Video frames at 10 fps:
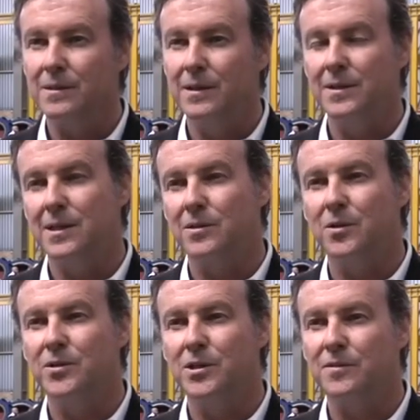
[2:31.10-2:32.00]
The
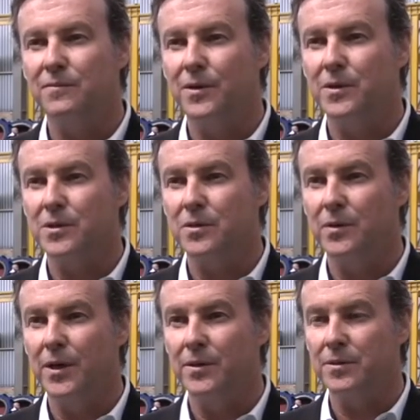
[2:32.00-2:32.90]
technology is focused
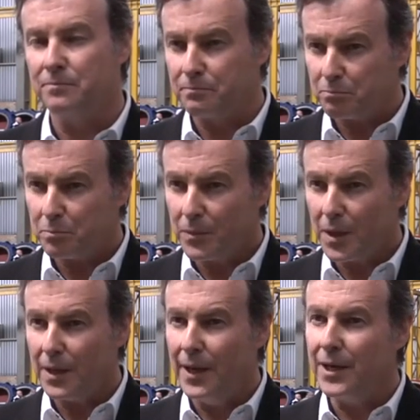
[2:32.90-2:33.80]
around
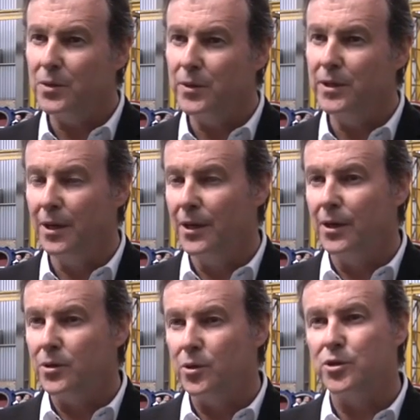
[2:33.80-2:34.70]
how do we
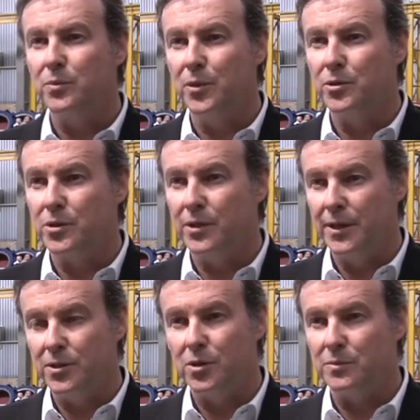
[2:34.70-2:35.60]
contribute
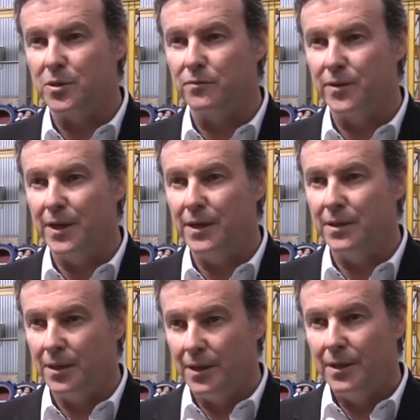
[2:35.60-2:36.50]
in terms of their
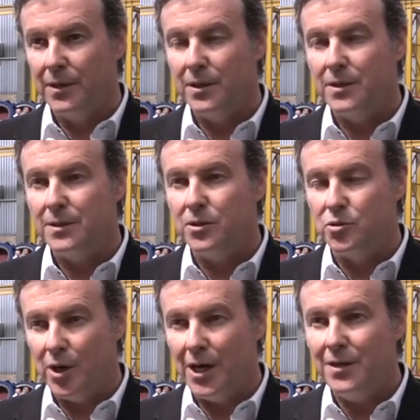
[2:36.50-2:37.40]

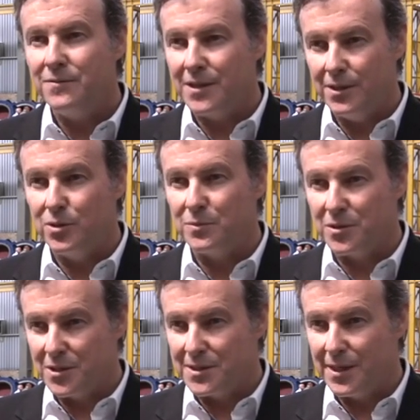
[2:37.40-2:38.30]
drives, in terms
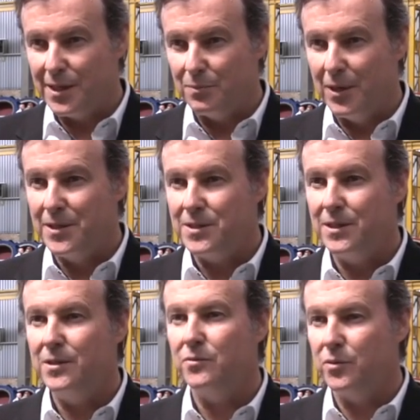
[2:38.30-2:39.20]
of
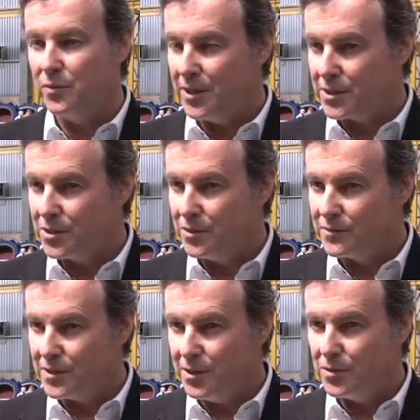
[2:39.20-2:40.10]
sustainability, reduction of
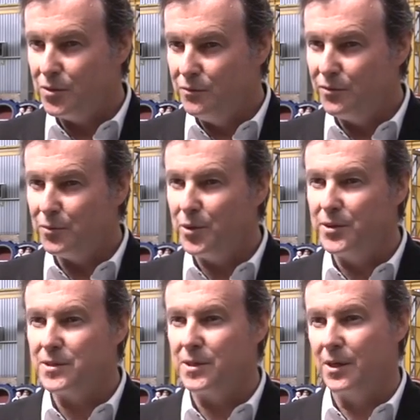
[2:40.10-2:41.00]
CO2
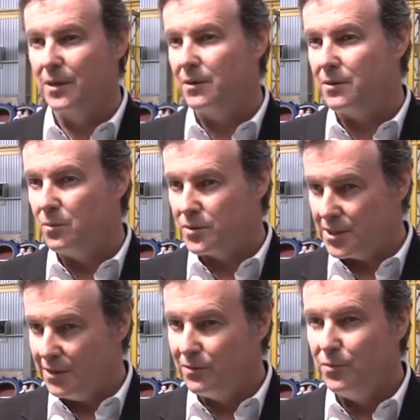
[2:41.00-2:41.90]
footprints,
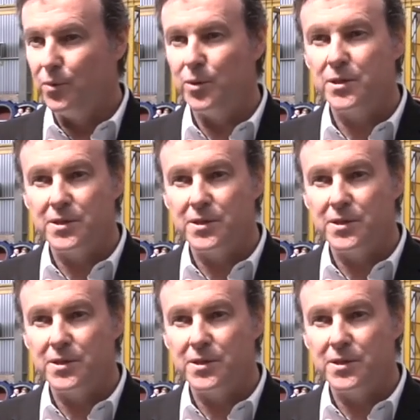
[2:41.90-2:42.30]
saving of water,